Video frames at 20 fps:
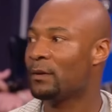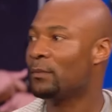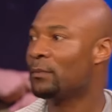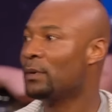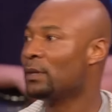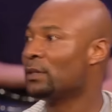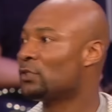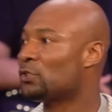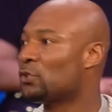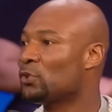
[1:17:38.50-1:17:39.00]

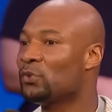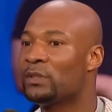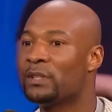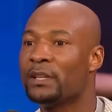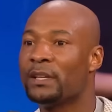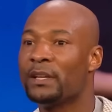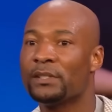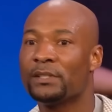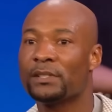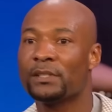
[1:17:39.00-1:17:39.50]
But the truth
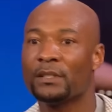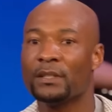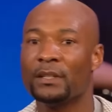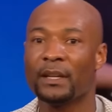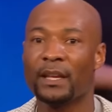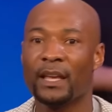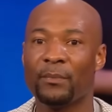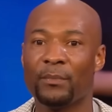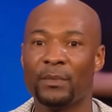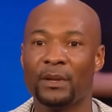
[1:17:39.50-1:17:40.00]
is,
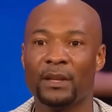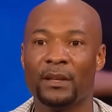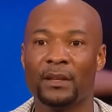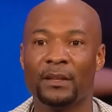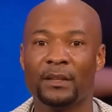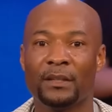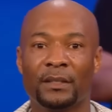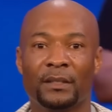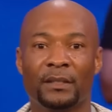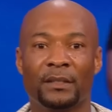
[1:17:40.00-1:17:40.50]
look at me.
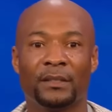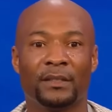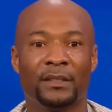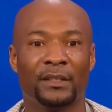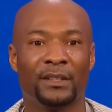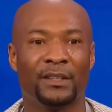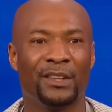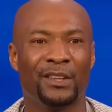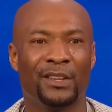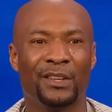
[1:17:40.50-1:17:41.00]

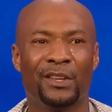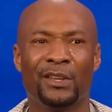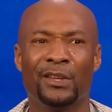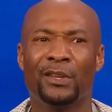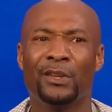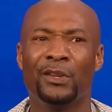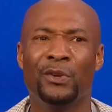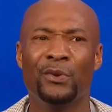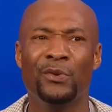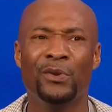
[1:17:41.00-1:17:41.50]

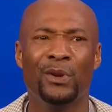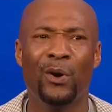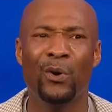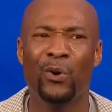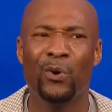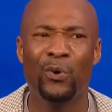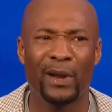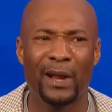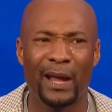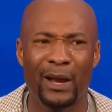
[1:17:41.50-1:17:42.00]
You know
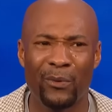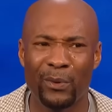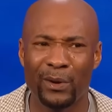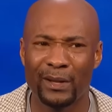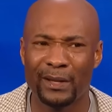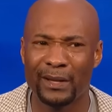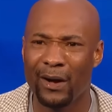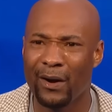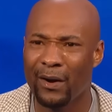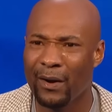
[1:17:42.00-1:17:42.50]
who they
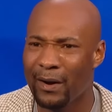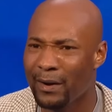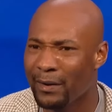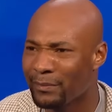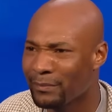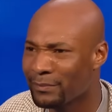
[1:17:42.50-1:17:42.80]
really are.